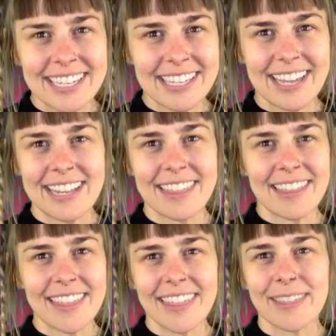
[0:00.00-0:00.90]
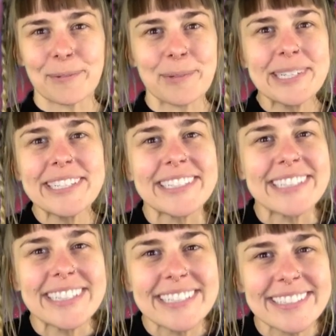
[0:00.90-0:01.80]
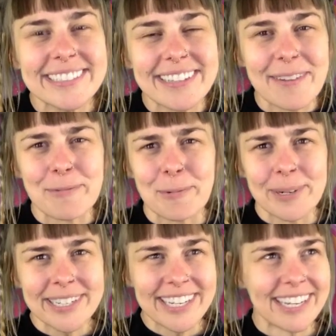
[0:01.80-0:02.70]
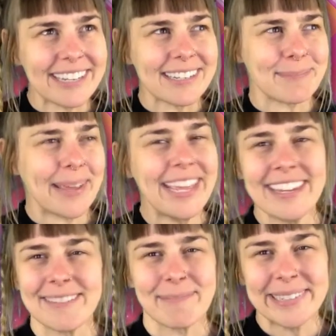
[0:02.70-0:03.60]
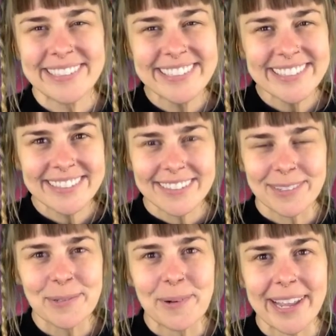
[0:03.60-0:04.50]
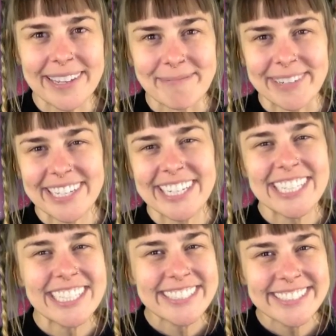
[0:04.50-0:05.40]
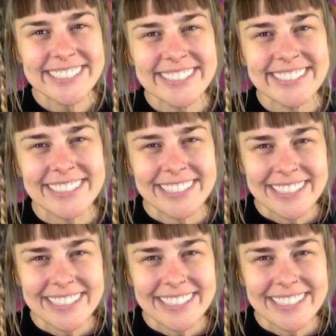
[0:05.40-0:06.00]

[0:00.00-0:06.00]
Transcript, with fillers: Getting the thrill of working and paying bills? Who am I?